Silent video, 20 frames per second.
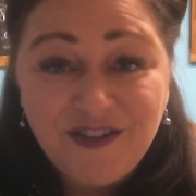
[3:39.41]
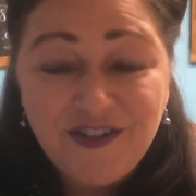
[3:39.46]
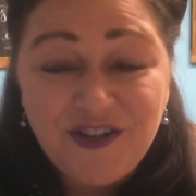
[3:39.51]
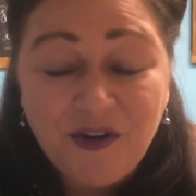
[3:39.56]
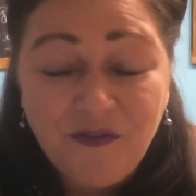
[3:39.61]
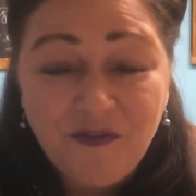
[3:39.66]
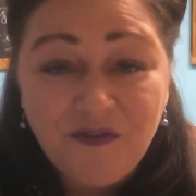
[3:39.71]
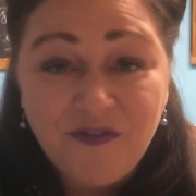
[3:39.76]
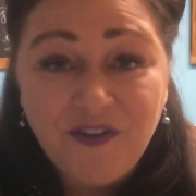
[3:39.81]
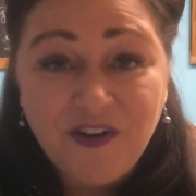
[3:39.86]

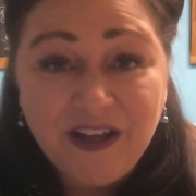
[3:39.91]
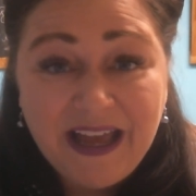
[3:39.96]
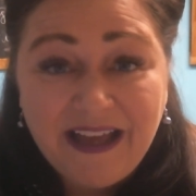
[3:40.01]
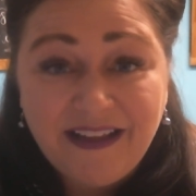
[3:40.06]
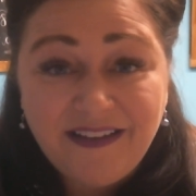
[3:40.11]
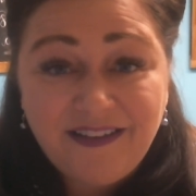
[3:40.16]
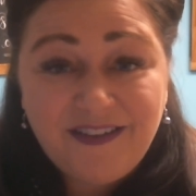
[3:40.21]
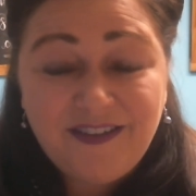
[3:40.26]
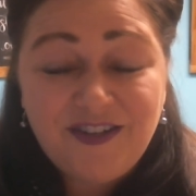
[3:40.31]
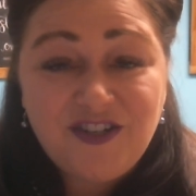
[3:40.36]
Don't
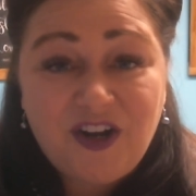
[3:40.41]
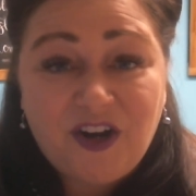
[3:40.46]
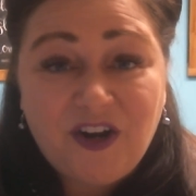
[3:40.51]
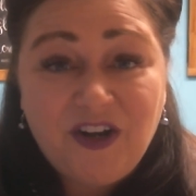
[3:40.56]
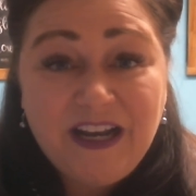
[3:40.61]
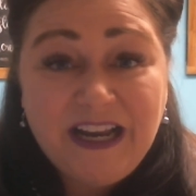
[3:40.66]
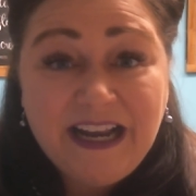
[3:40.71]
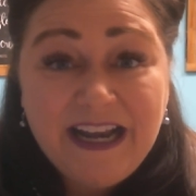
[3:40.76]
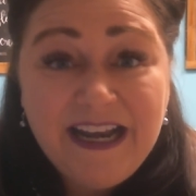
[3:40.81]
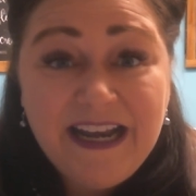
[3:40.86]
forget,
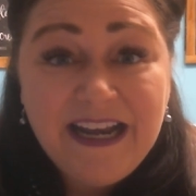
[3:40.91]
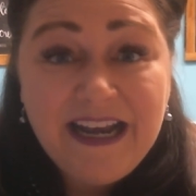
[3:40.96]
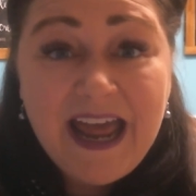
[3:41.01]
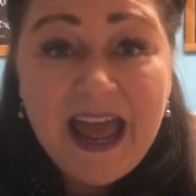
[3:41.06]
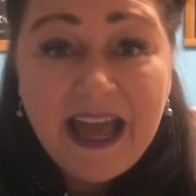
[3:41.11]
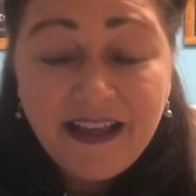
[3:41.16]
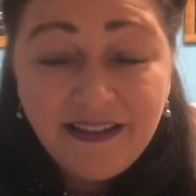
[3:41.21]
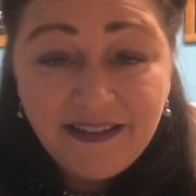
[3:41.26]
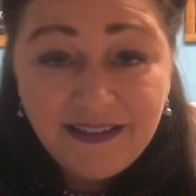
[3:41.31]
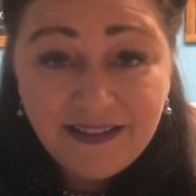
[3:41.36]
starting
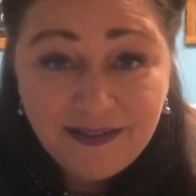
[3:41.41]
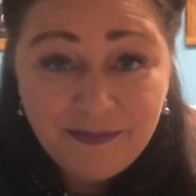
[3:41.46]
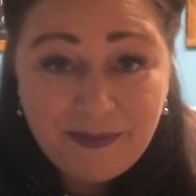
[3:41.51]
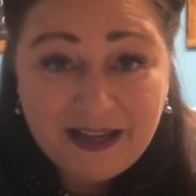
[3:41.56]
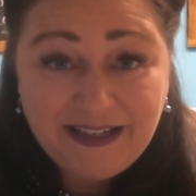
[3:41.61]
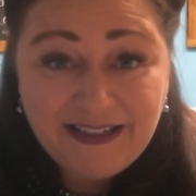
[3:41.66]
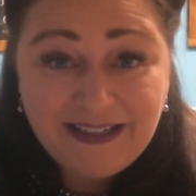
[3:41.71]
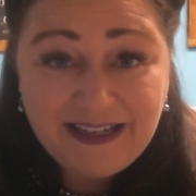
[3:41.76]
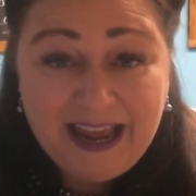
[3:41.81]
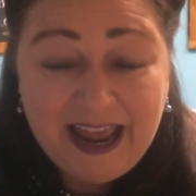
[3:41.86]
next
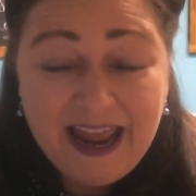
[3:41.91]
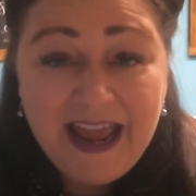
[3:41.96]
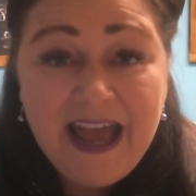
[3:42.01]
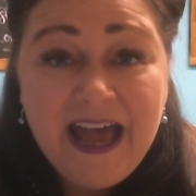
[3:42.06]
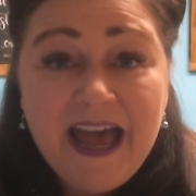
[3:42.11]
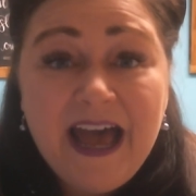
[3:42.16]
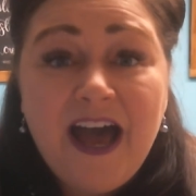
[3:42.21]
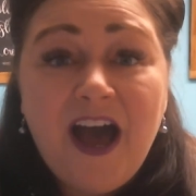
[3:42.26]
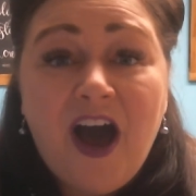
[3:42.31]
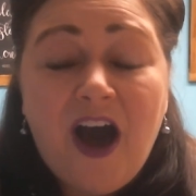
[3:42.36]
Monday,
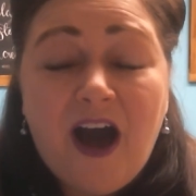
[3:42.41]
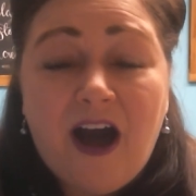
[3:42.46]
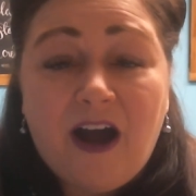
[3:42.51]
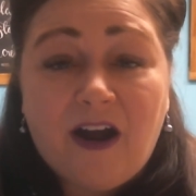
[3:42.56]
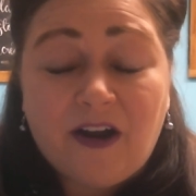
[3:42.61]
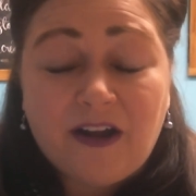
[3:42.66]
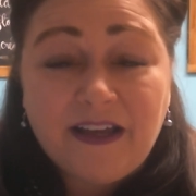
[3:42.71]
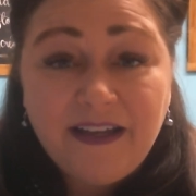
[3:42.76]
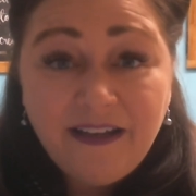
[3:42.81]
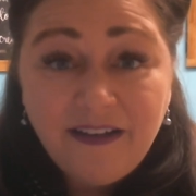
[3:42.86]

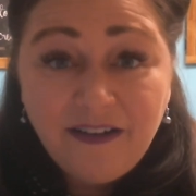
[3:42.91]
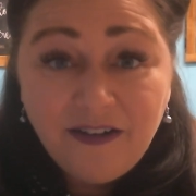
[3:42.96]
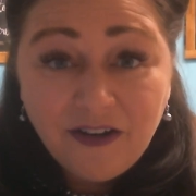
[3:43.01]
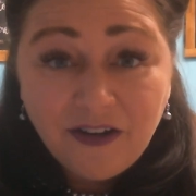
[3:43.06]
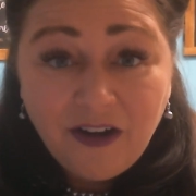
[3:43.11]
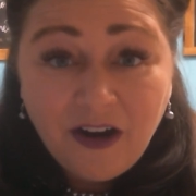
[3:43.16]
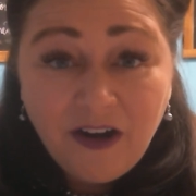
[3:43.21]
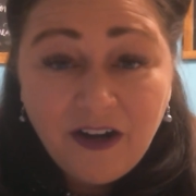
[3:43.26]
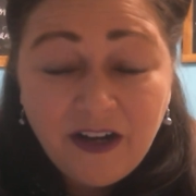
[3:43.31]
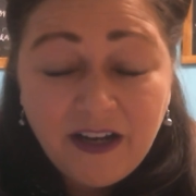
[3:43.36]
our
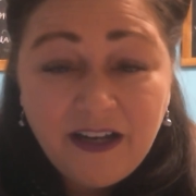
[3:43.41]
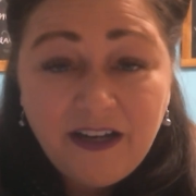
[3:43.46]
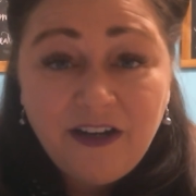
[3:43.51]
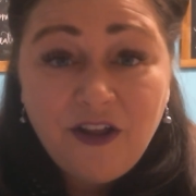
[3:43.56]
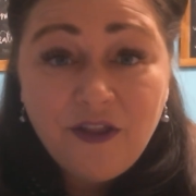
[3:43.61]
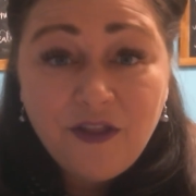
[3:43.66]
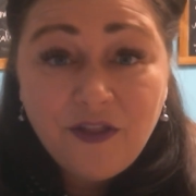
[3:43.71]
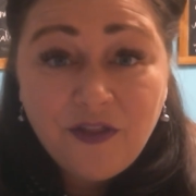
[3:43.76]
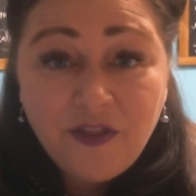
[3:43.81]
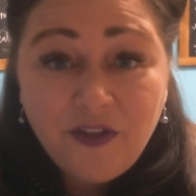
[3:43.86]
kindergarten,
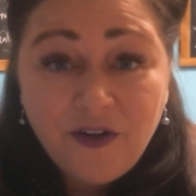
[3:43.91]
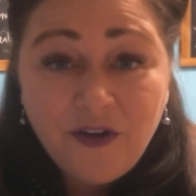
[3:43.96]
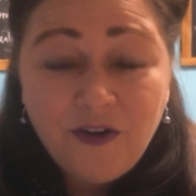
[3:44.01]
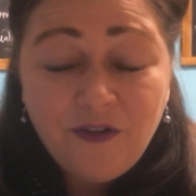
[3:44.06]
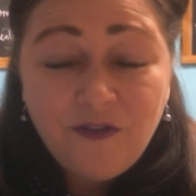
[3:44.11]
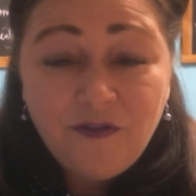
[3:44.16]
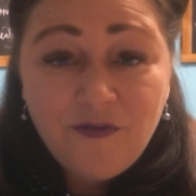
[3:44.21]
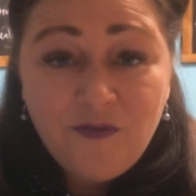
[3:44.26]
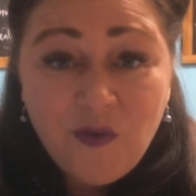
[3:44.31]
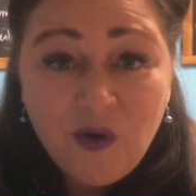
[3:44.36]

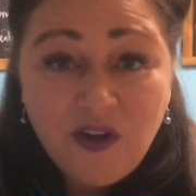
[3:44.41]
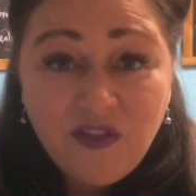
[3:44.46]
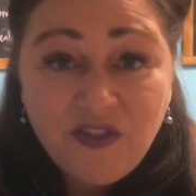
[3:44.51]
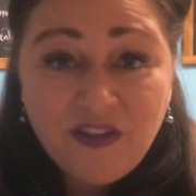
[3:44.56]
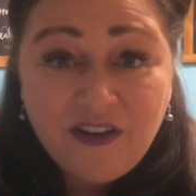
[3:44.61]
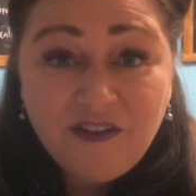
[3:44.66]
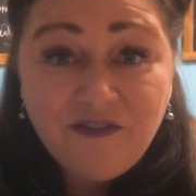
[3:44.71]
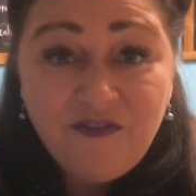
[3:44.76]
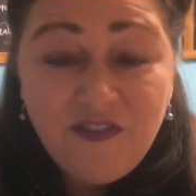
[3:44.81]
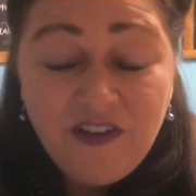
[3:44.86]
third, fourth,
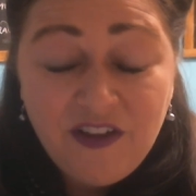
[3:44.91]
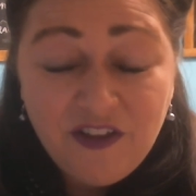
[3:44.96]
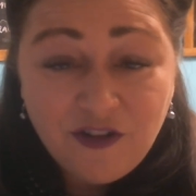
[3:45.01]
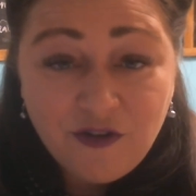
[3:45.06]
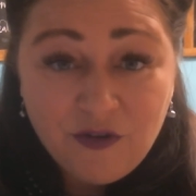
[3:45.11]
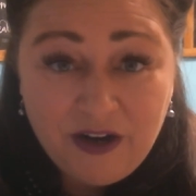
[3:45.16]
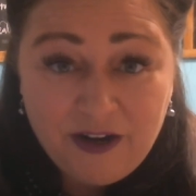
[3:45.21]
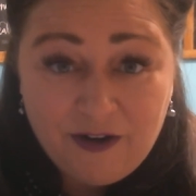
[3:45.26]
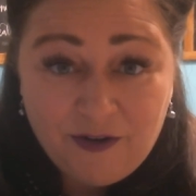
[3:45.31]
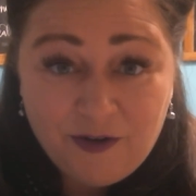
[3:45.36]
and fifth
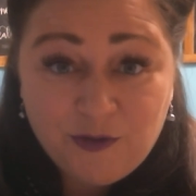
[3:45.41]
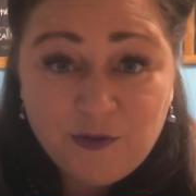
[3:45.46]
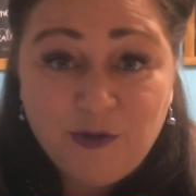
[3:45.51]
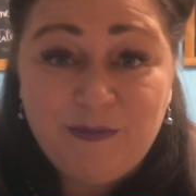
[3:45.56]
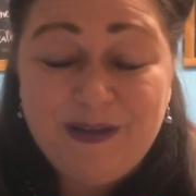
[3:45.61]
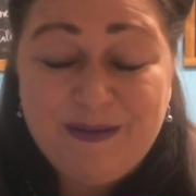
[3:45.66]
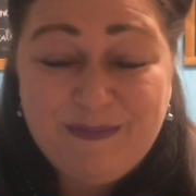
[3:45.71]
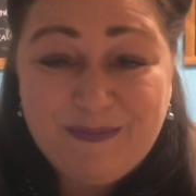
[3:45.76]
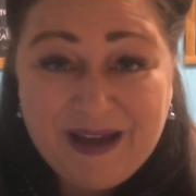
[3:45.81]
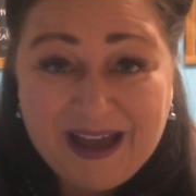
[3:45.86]
graders will
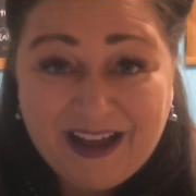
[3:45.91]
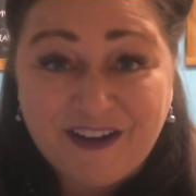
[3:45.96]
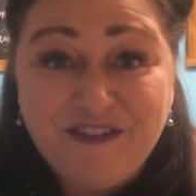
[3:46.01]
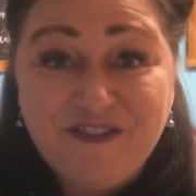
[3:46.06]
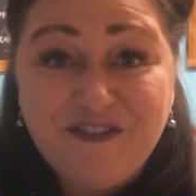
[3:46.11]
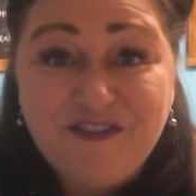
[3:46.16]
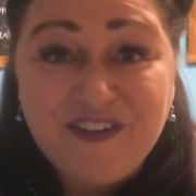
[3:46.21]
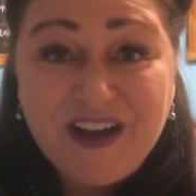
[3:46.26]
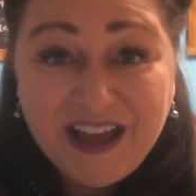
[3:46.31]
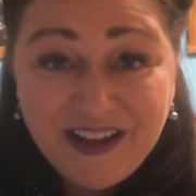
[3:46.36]
be back
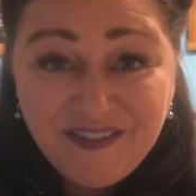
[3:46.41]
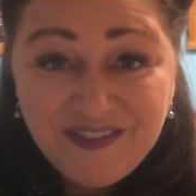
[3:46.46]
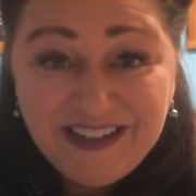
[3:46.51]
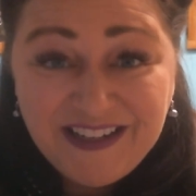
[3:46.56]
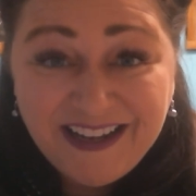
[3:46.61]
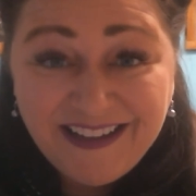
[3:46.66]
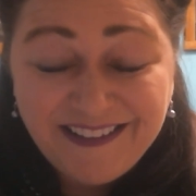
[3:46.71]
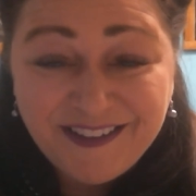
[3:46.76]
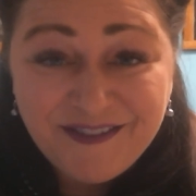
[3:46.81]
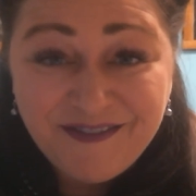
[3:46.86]
five
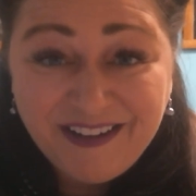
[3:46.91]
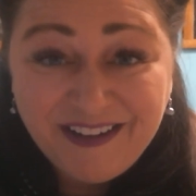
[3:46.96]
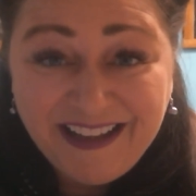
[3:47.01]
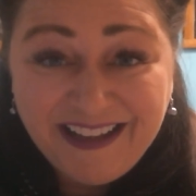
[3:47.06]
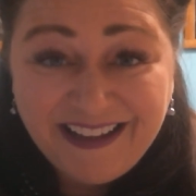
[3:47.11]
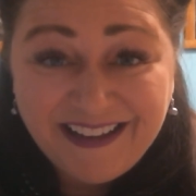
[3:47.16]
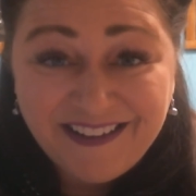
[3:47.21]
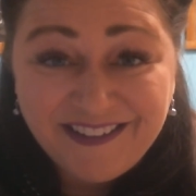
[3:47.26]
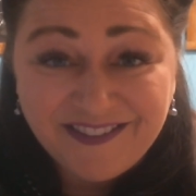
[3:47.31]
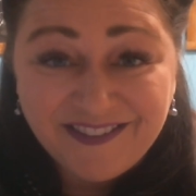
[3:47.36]
days a
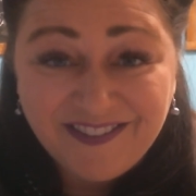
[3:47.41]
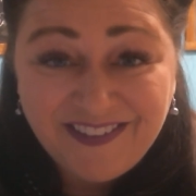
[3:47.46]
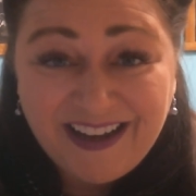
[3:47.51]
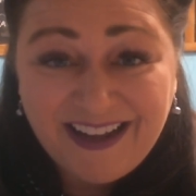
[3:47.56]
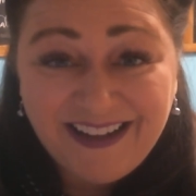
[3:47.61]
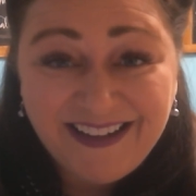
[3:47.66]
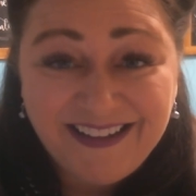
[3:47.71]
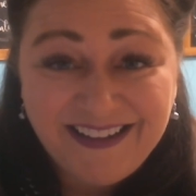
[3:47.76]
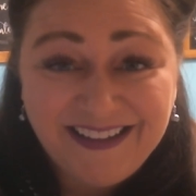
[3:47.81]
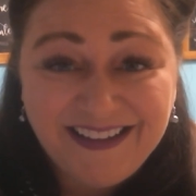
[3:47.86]
week as
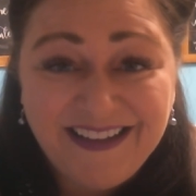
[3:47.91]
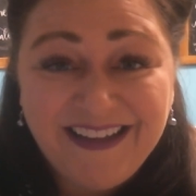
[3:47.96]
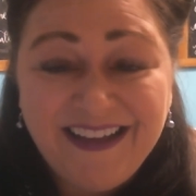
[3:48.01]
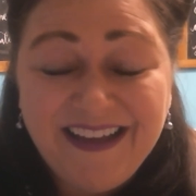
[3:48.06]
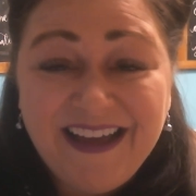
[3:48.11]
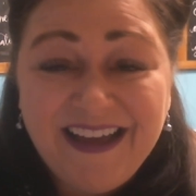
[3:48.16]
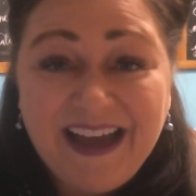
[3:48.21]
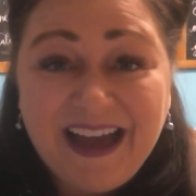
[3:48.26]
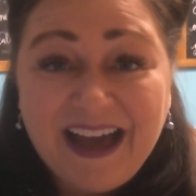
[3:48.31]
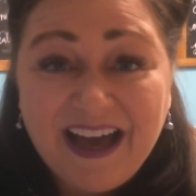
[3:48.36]
well.
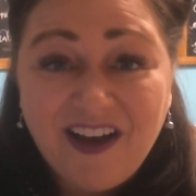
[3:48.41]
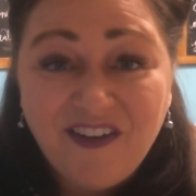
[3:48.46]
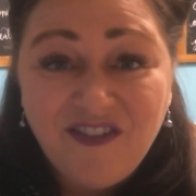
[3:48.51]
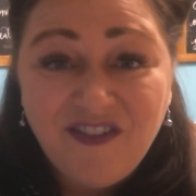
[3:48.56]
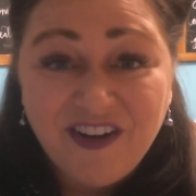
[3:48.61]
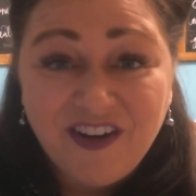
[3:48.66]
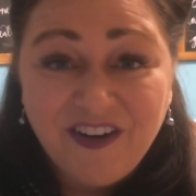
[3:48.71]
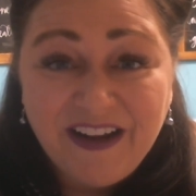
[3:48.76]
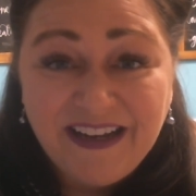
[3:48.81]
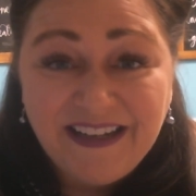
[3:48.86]
Have
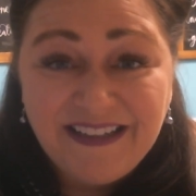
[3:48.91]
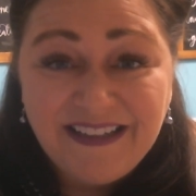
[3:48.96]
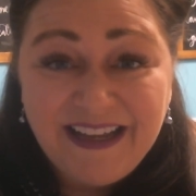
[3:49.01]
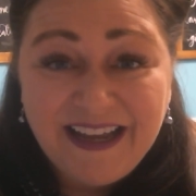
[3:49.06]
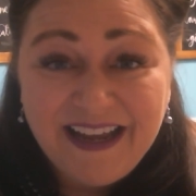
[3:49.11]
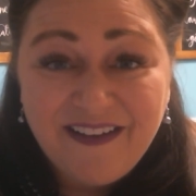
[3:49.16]
a great day,